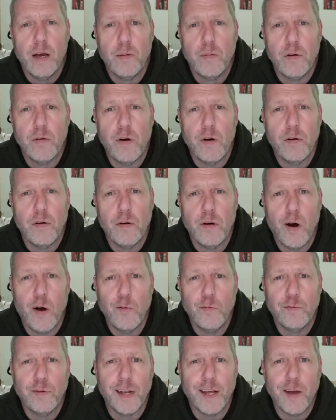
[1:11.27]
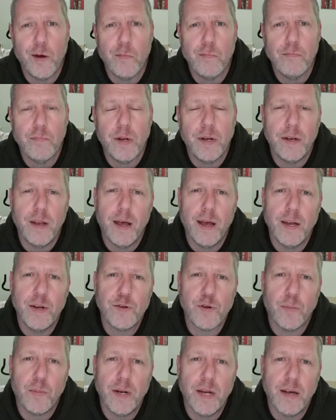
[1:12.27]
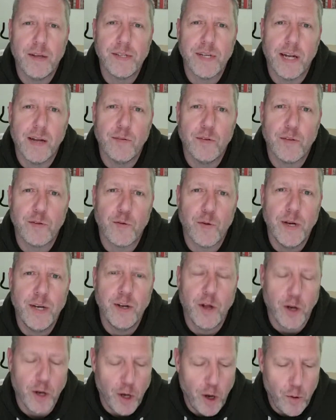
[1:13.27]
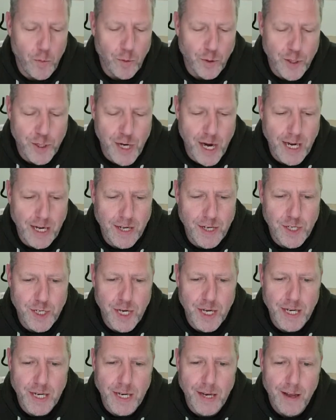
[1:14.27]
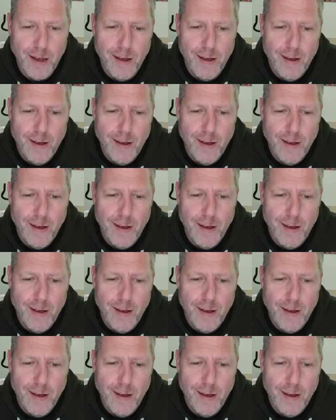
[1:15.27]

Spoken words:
before hopefully on Monday dropping down to level 3. Not a lot will change in